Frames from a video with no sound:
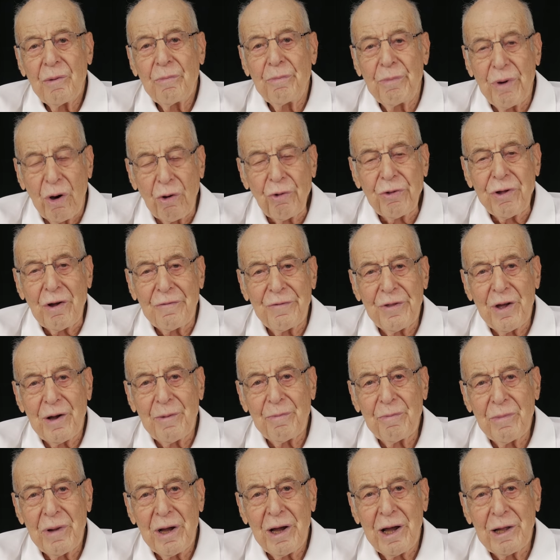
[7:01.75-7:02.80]
Both of
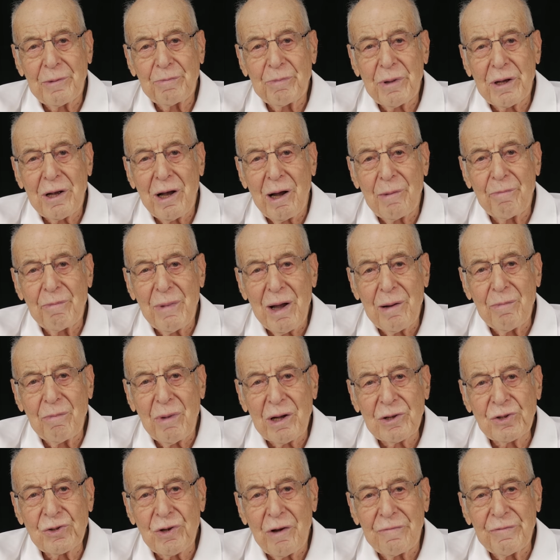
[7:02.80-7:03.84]
them had become
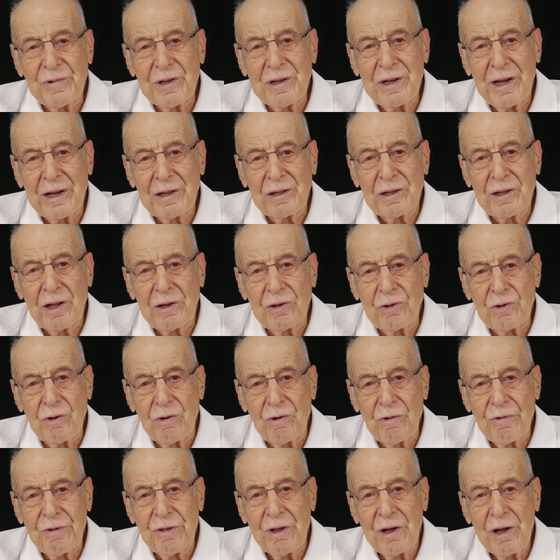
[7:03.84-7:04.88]
members of the Hitler
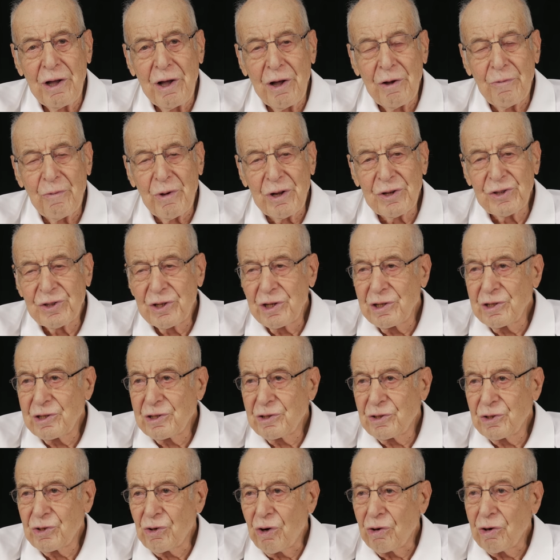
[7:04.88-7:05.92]
Youth, which is
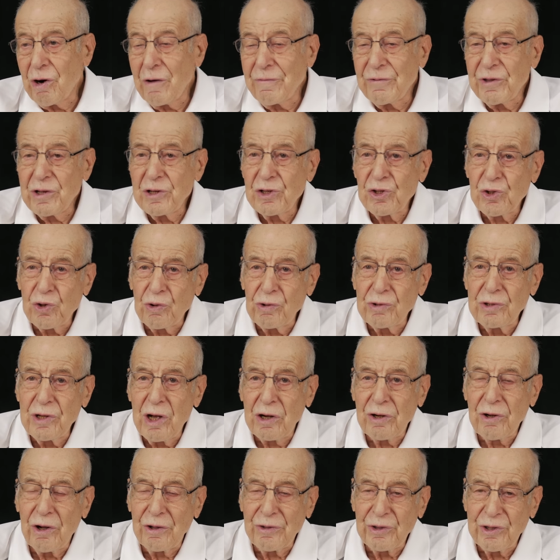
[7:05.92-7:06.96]
sort of the junior
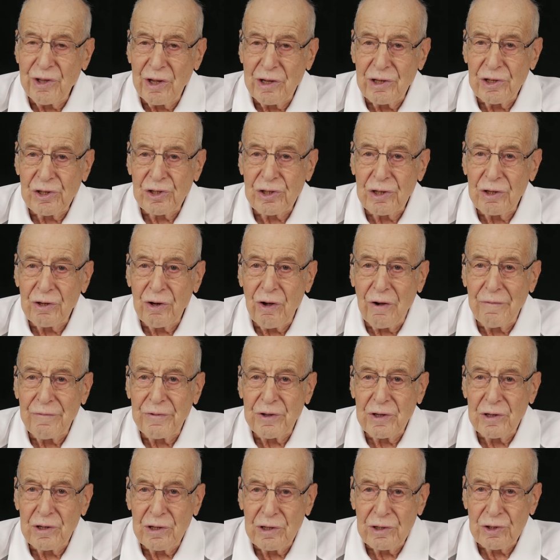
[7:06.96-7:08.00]
contingent of
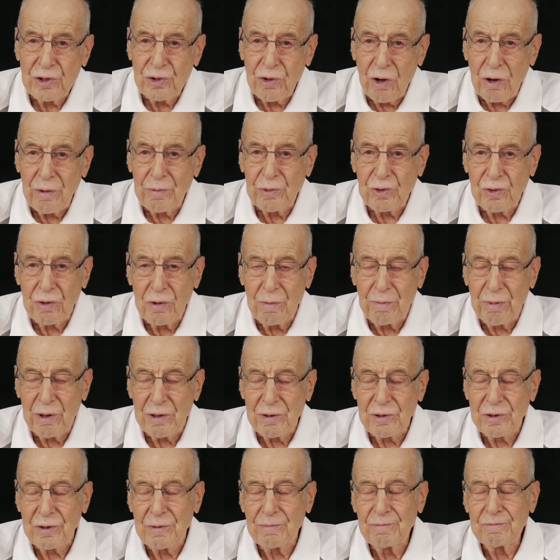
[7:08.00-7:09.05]
the
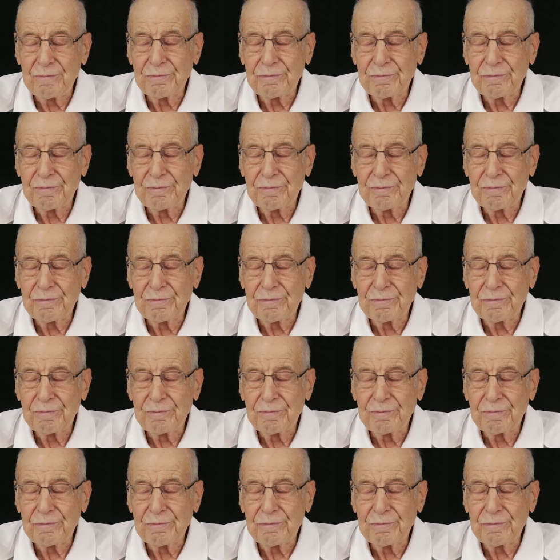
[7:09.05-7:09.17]
stormtroopers.